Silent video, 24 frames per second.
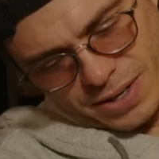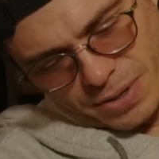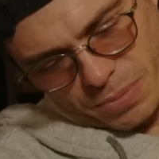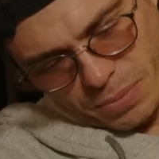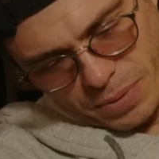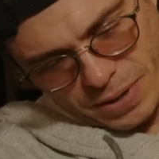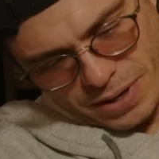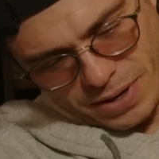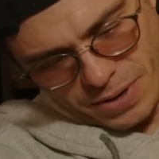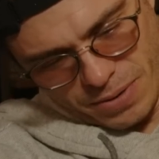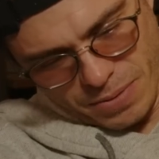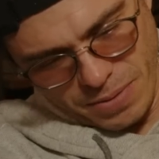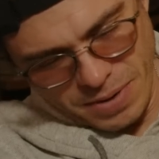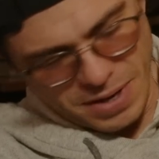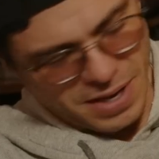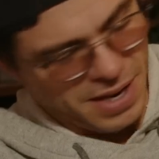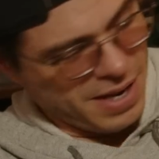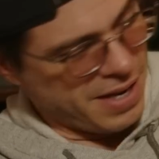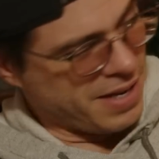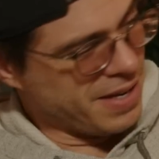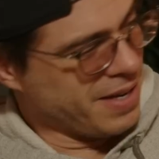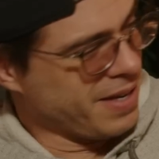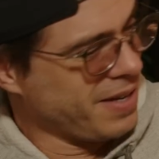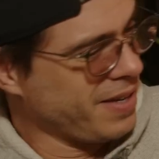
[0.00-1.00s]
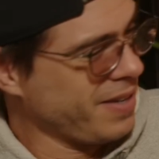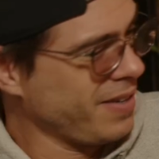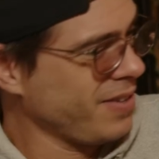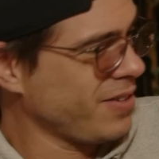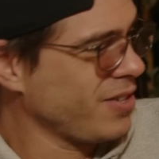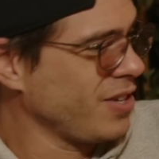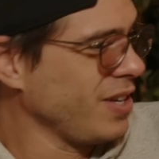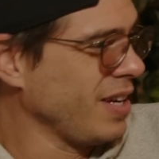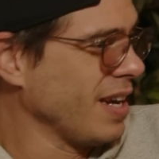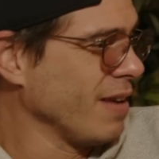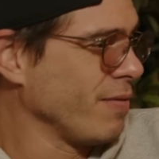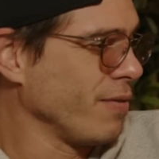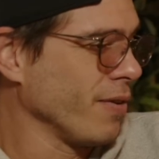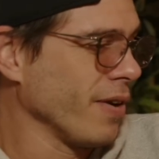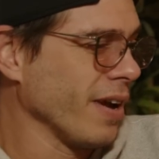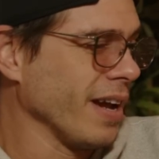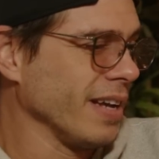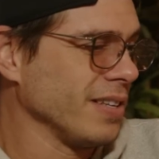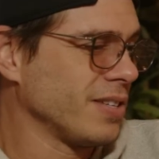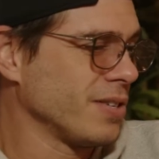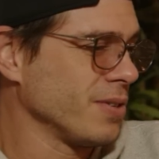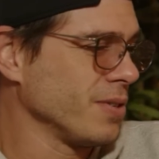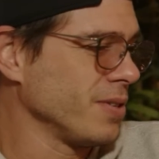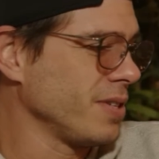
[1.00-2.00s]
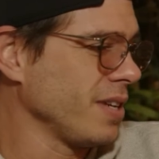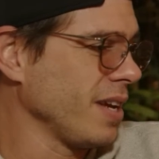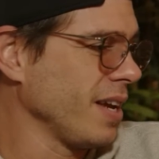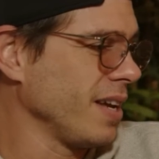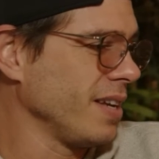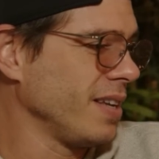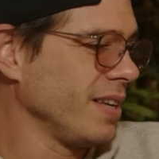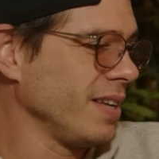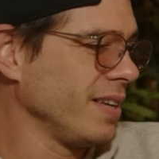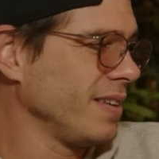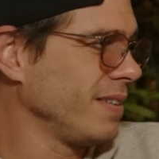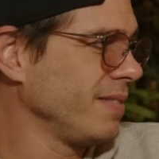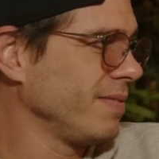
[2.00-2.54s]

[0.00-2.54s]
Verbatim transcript: here we go she never answers, and